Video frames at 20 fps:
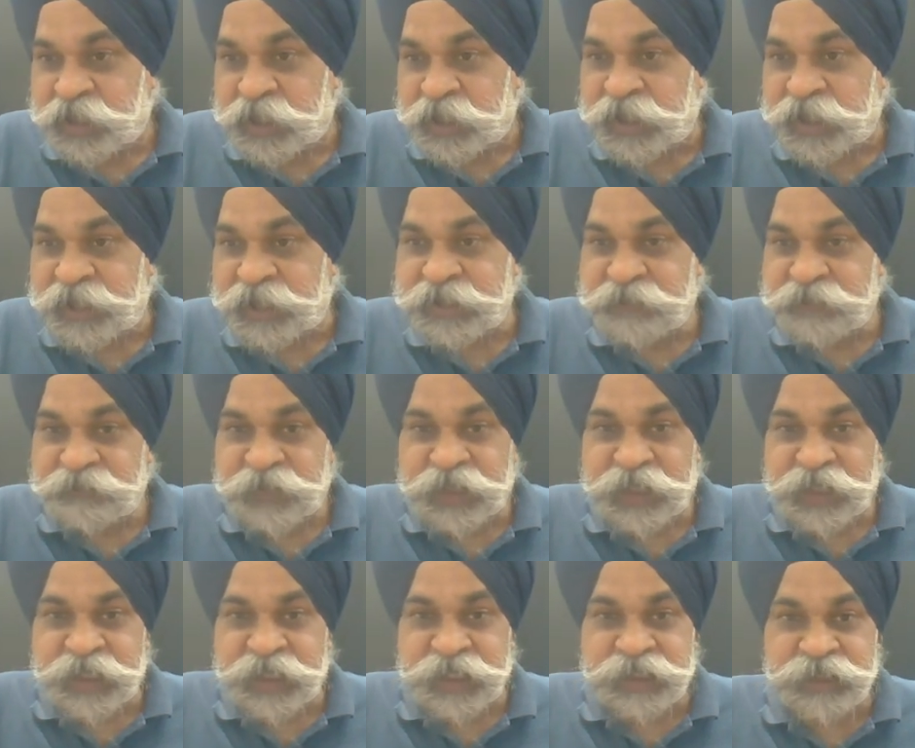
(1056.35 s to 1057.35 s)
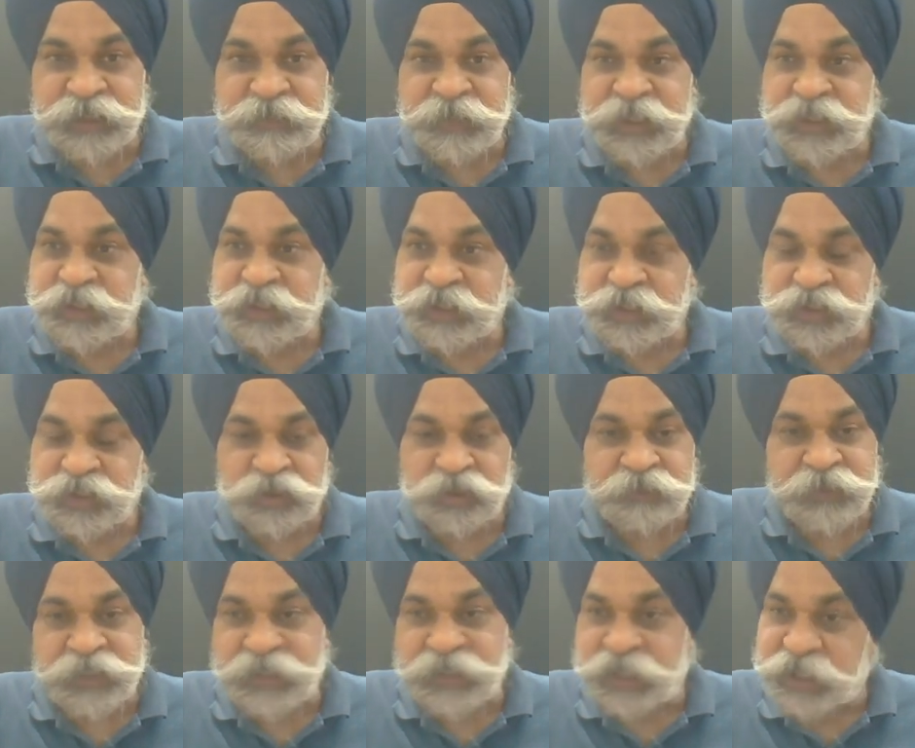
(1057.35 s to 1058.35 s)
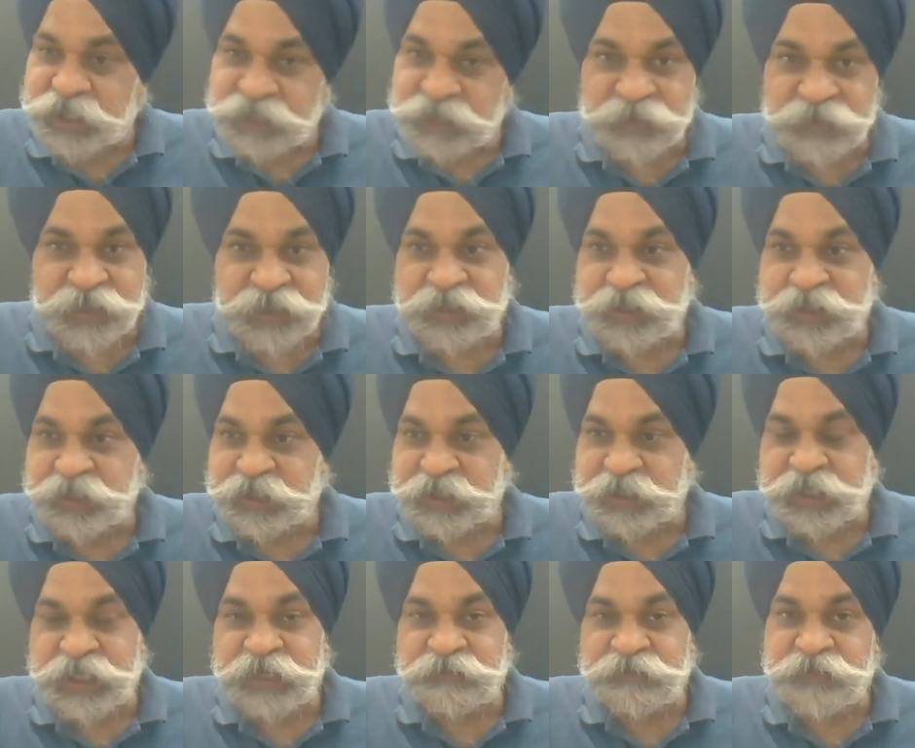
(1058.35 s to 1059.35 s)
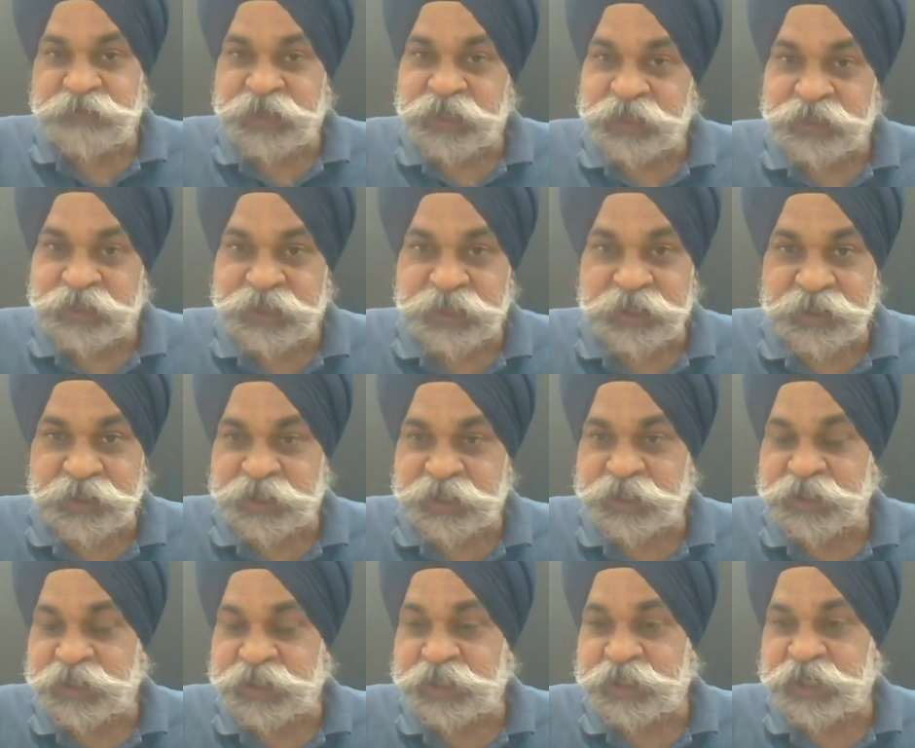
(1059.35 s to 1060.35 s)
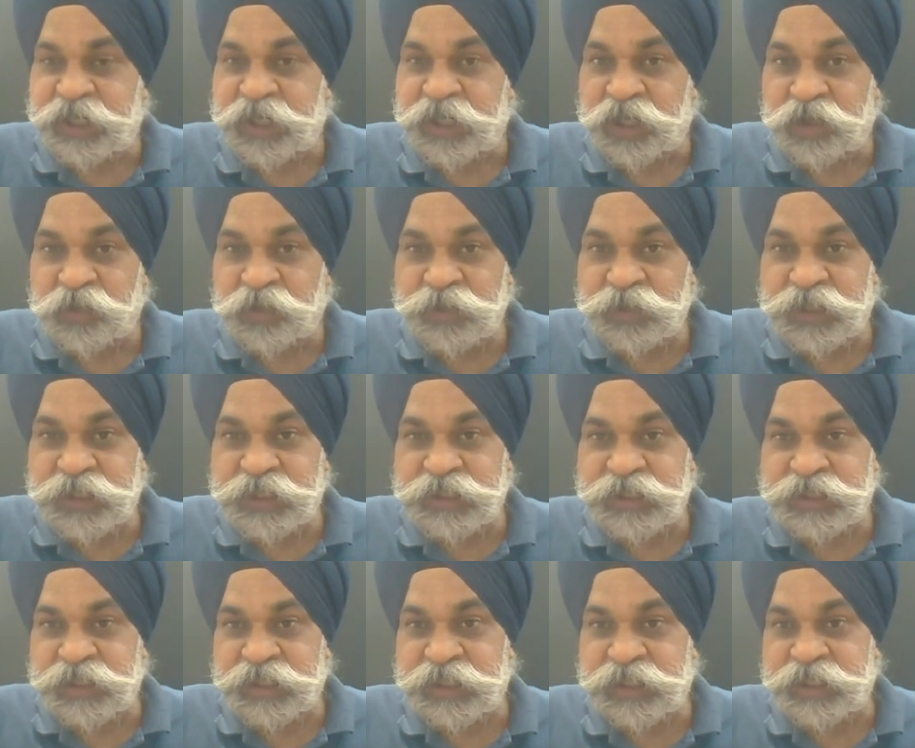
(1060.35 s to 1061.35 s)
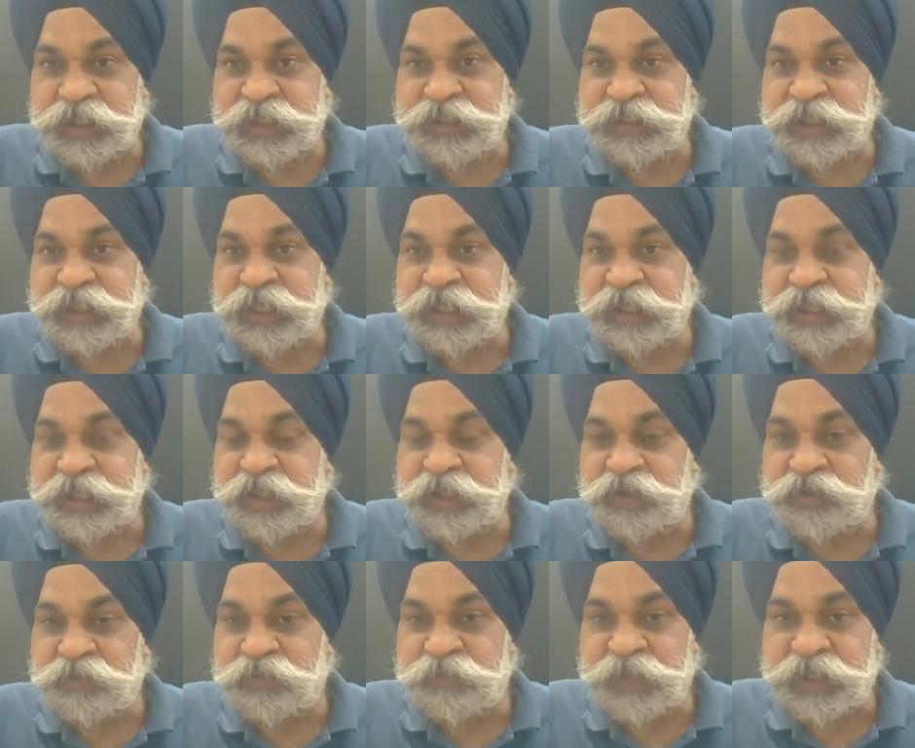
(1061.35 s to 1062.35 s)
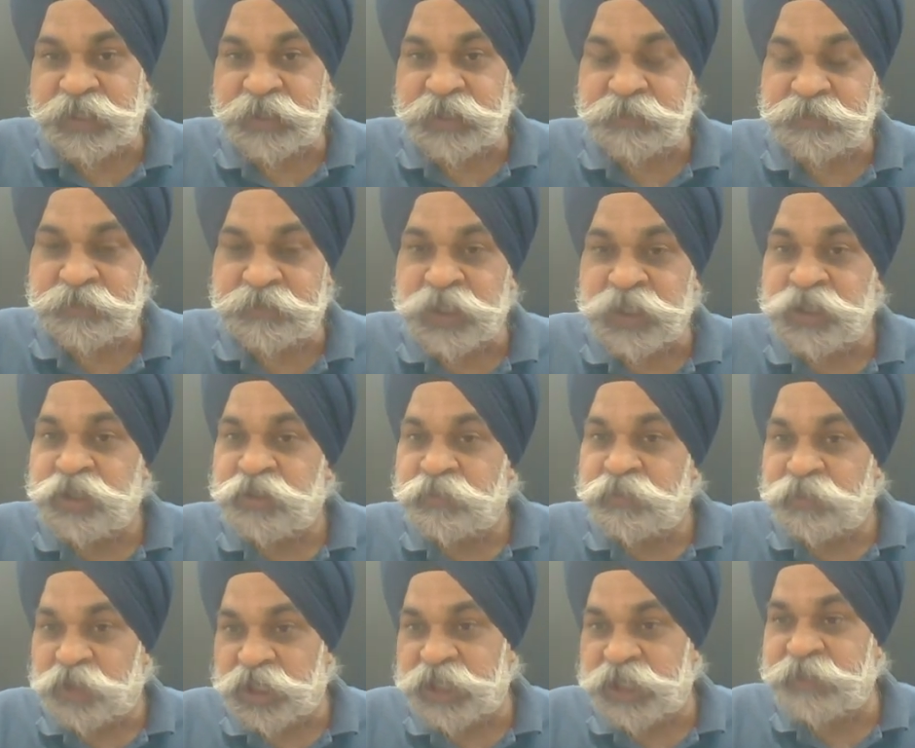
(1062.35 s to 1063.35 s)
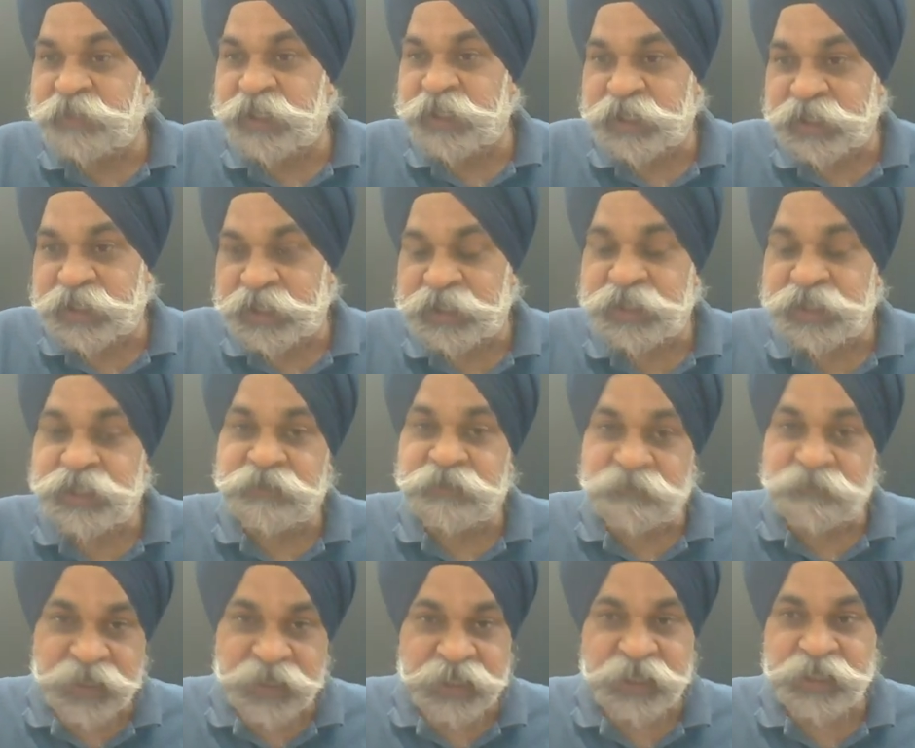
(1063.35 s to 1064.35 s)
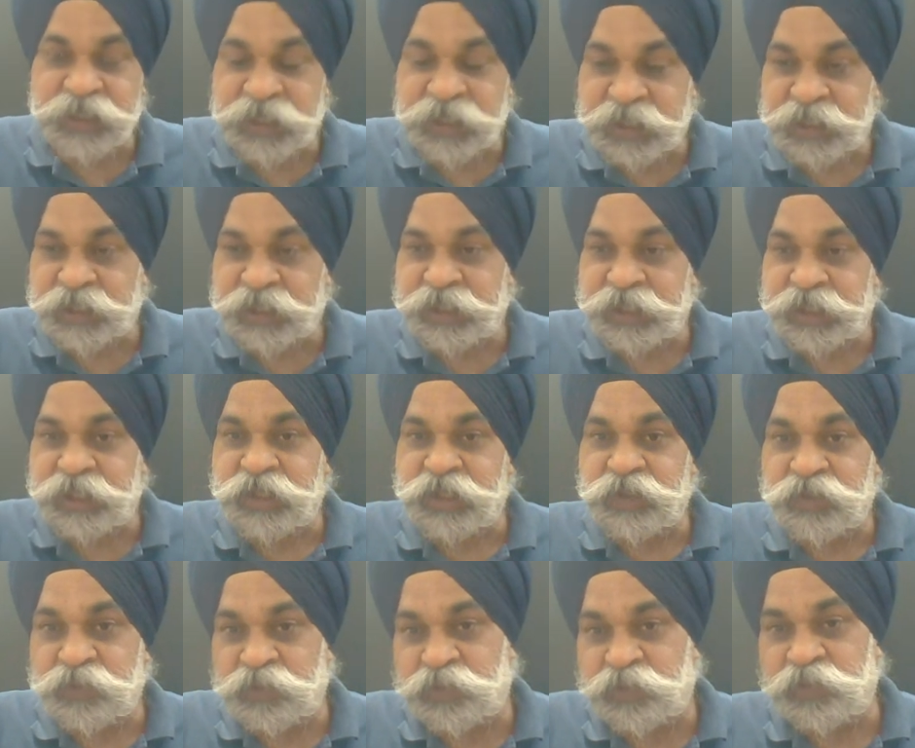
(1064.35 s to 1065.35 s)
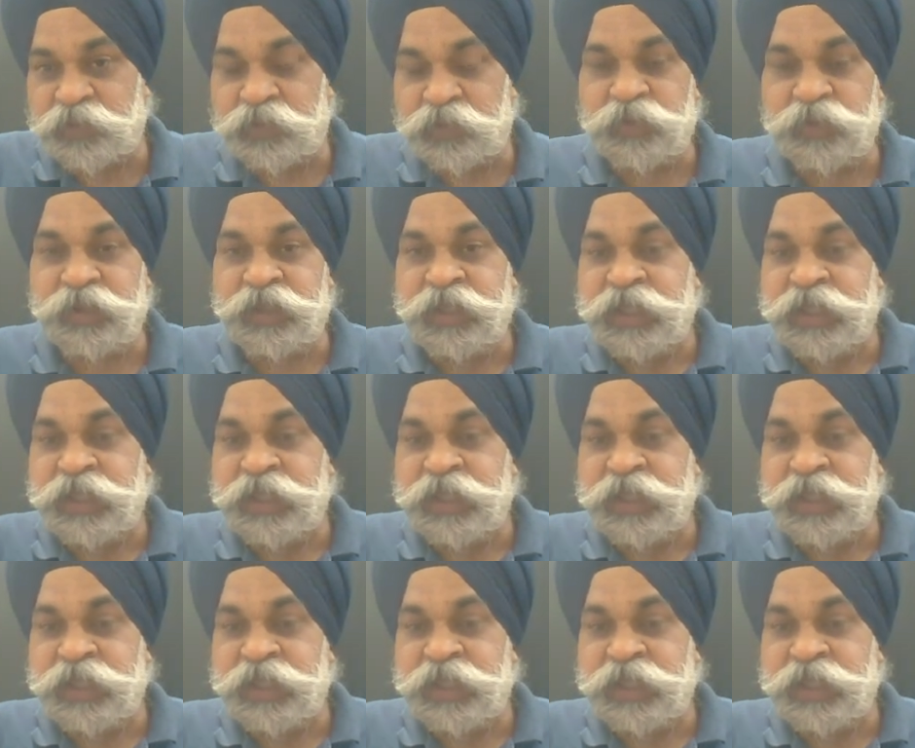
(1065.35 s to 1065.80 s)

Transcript: as and when I explain this topic anywhere, I feel thrilled that how these silicates tend to become polymeric and the way it tend to go.